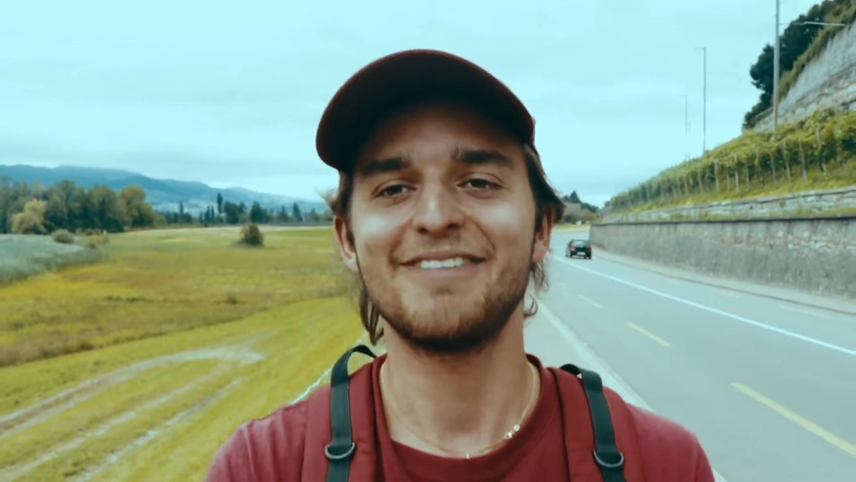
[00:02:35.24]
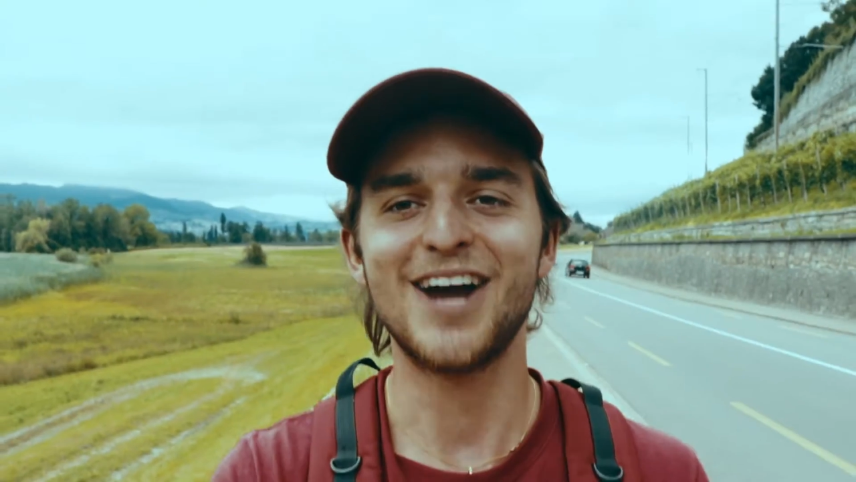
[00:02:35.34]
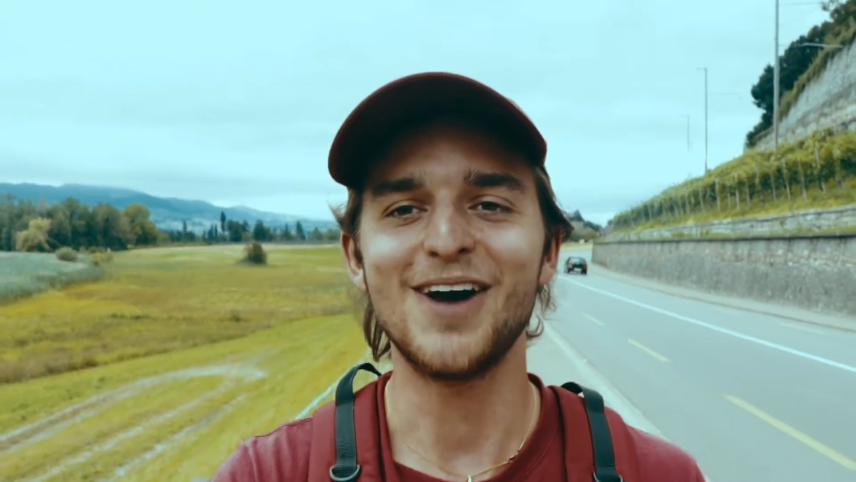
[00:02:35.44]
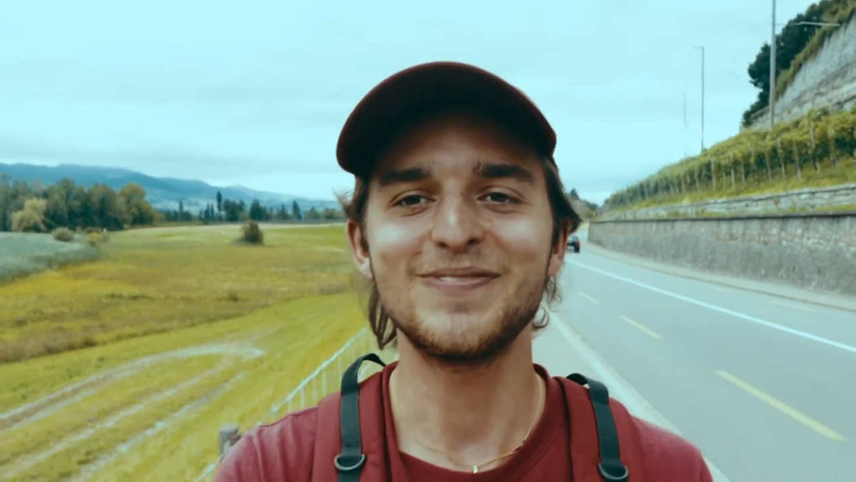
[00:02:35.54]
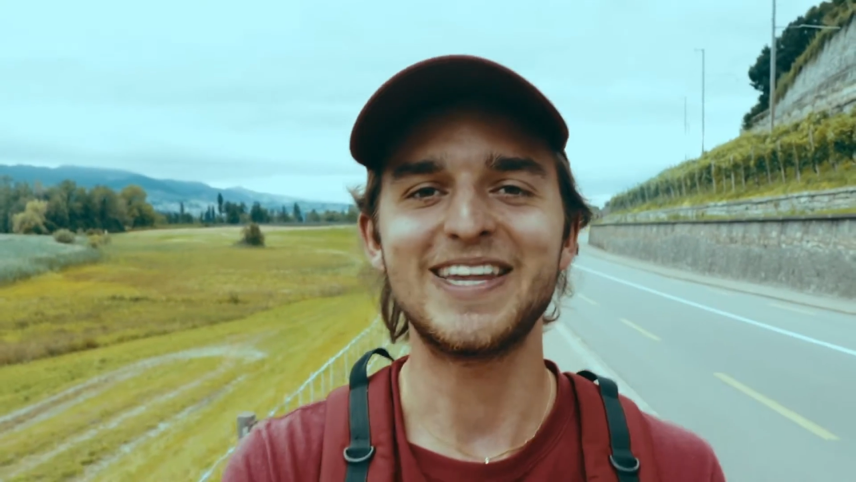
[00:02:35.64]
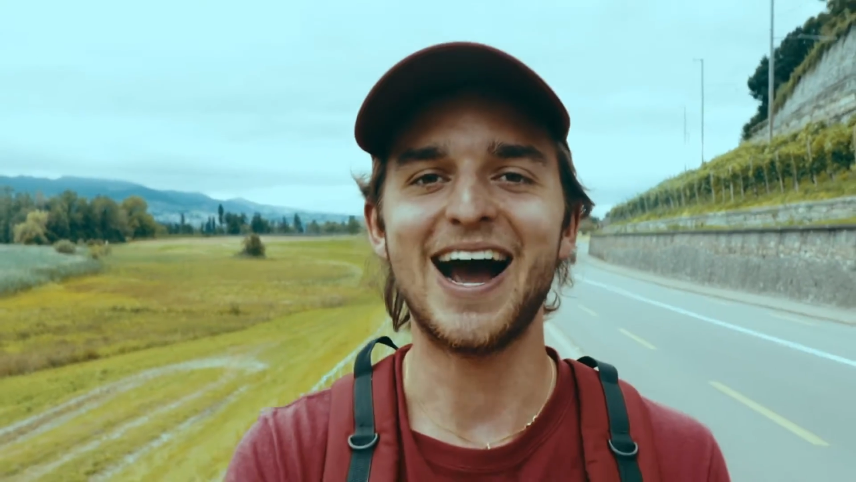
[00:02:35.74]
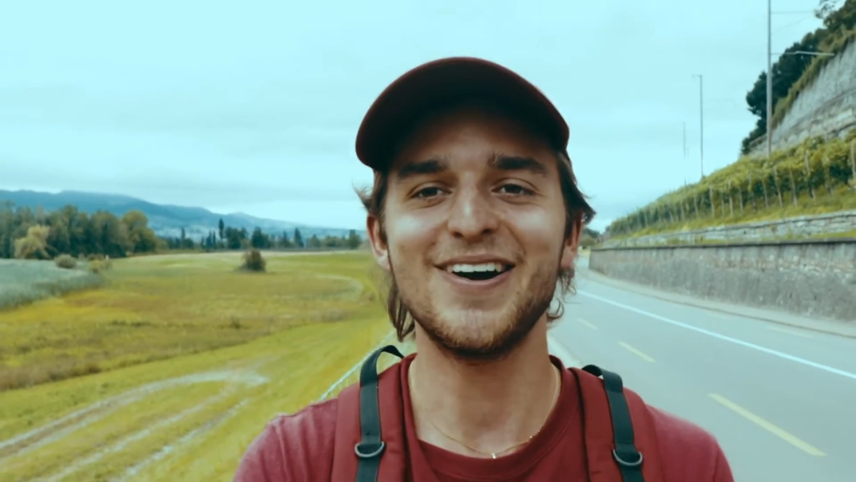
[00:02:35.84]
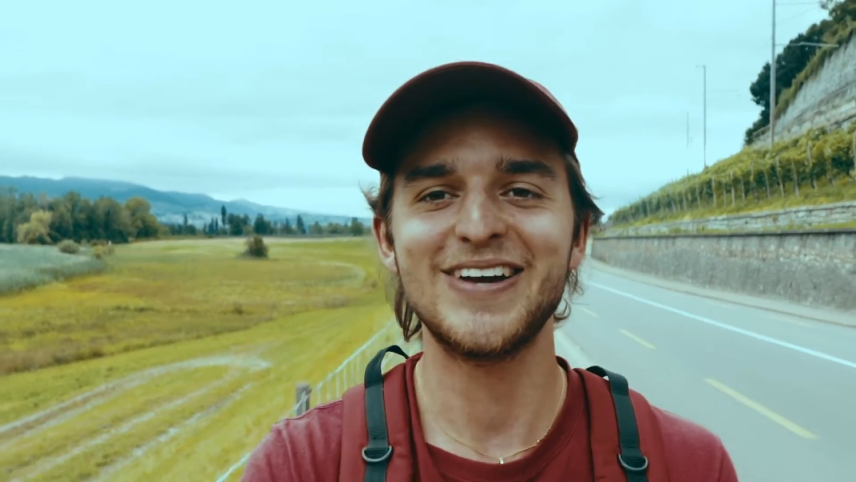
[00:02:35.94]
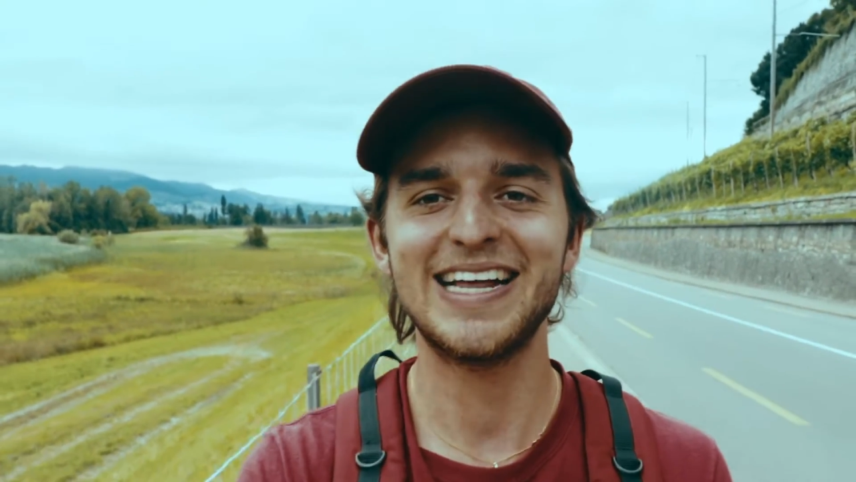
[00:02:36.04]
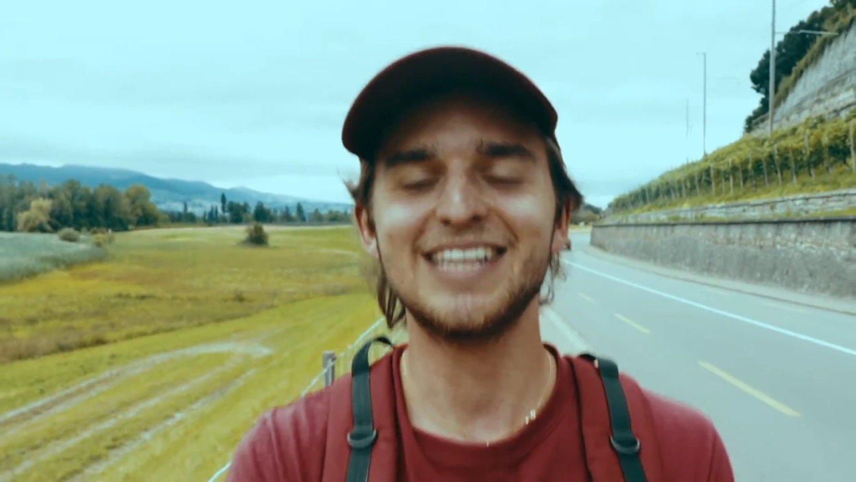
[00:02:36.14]
Come
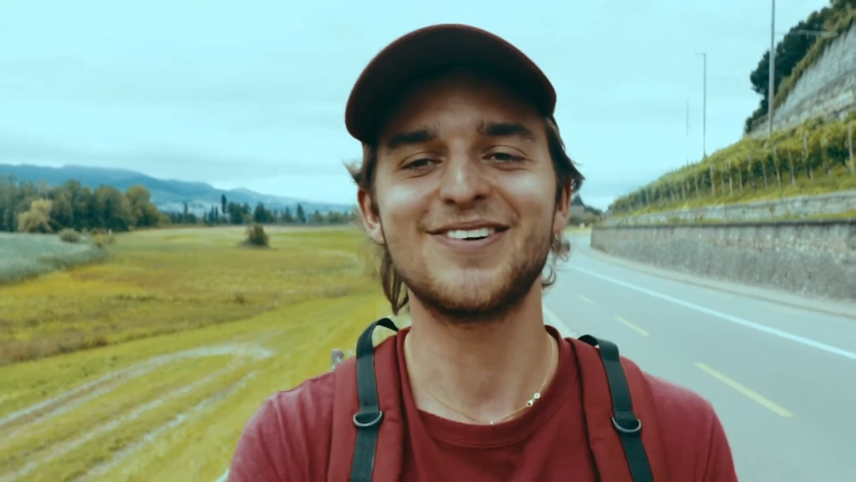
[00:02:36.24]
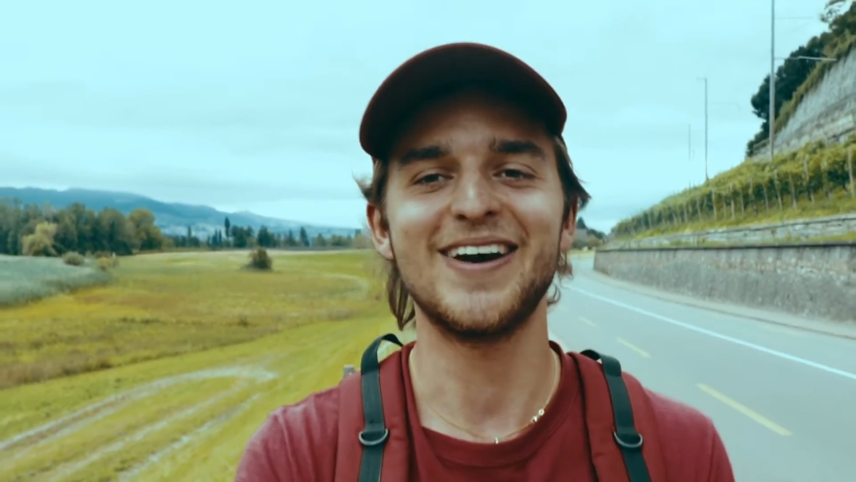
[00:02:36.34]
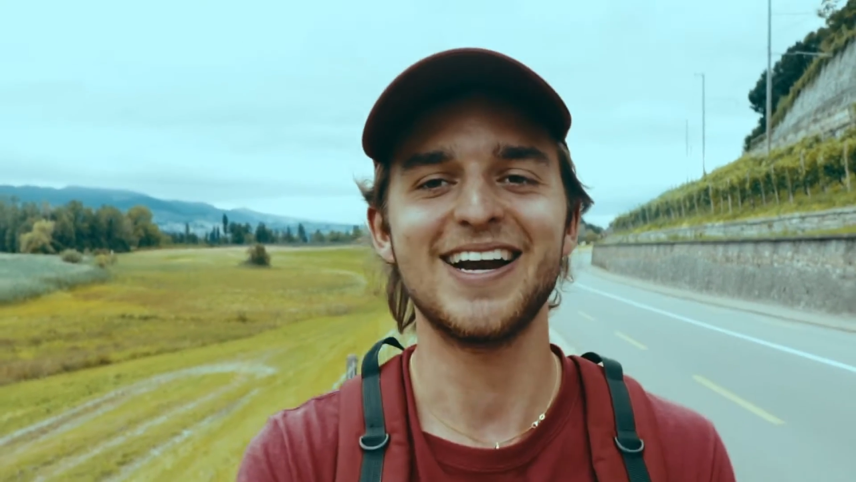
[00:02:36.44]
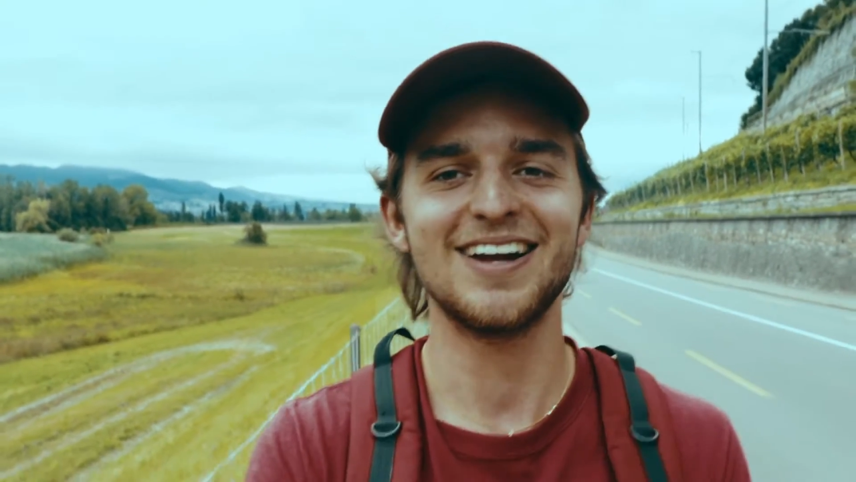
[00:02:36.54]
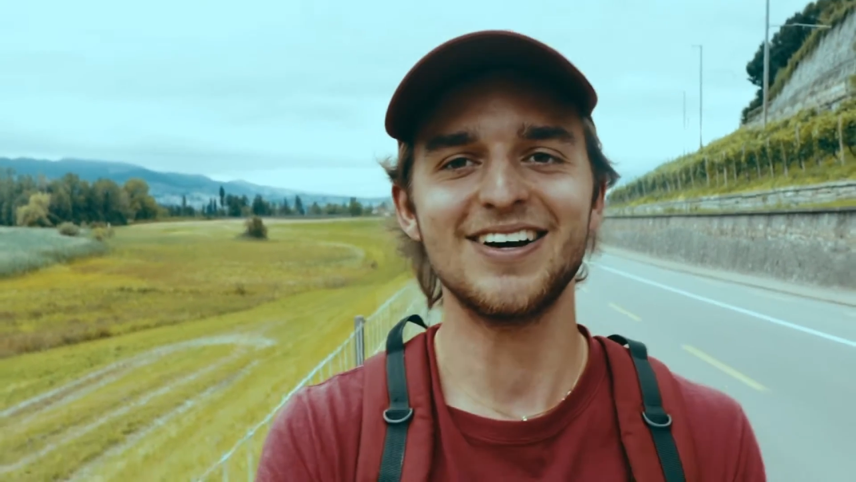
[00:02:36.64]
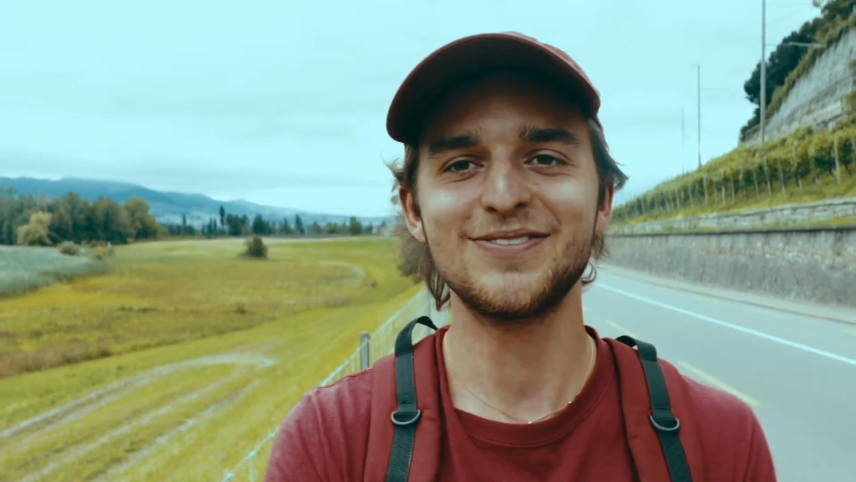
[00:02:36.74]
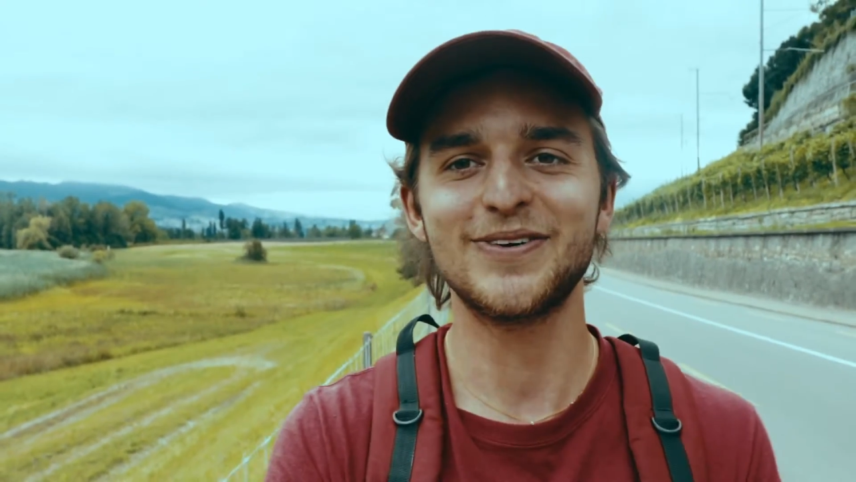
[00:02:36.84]
downhill quite a lot,